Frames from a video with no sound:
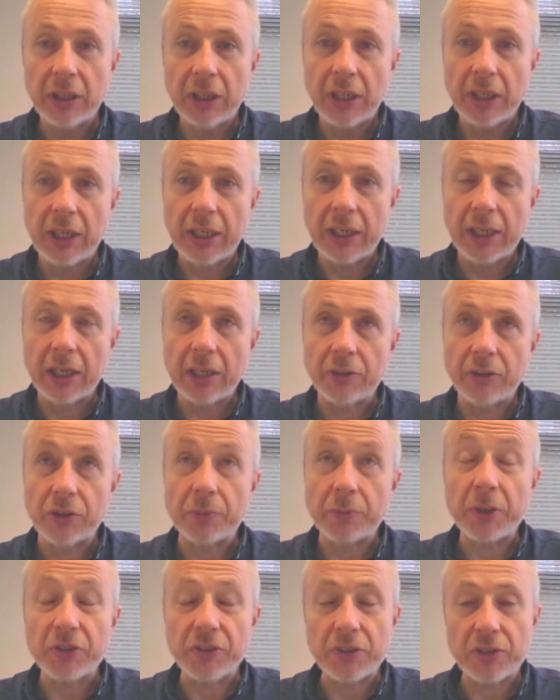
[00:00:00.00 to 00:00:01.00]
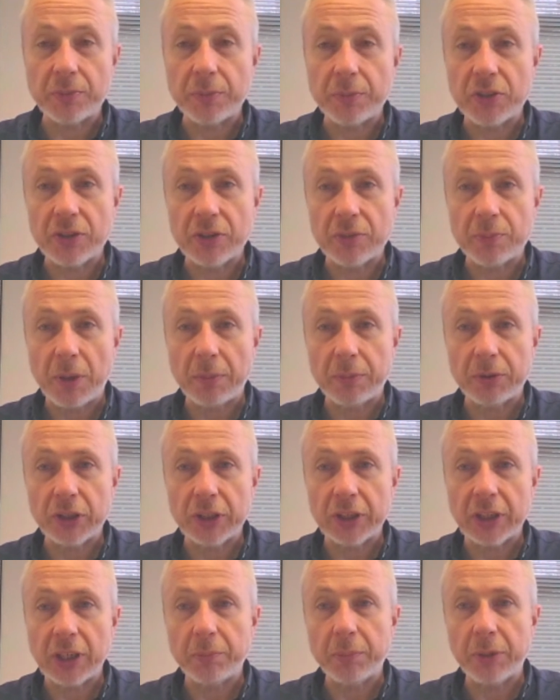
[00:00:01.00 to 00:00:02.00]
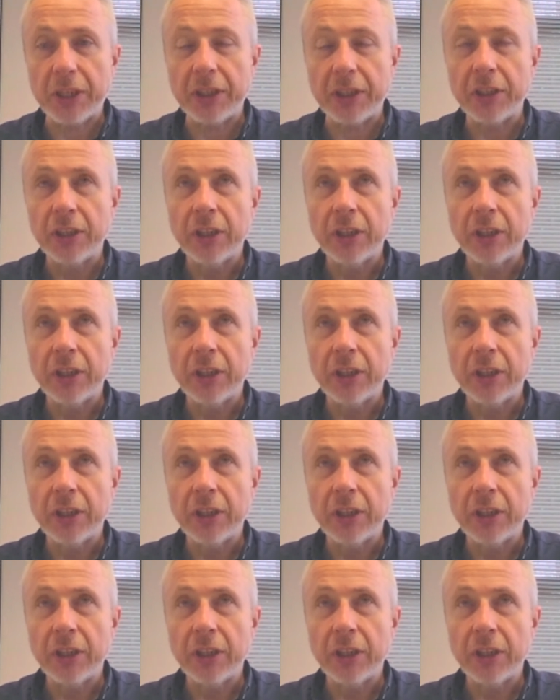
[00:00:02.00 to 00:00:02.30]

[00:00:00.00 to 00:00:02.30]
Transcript: so business publishing company.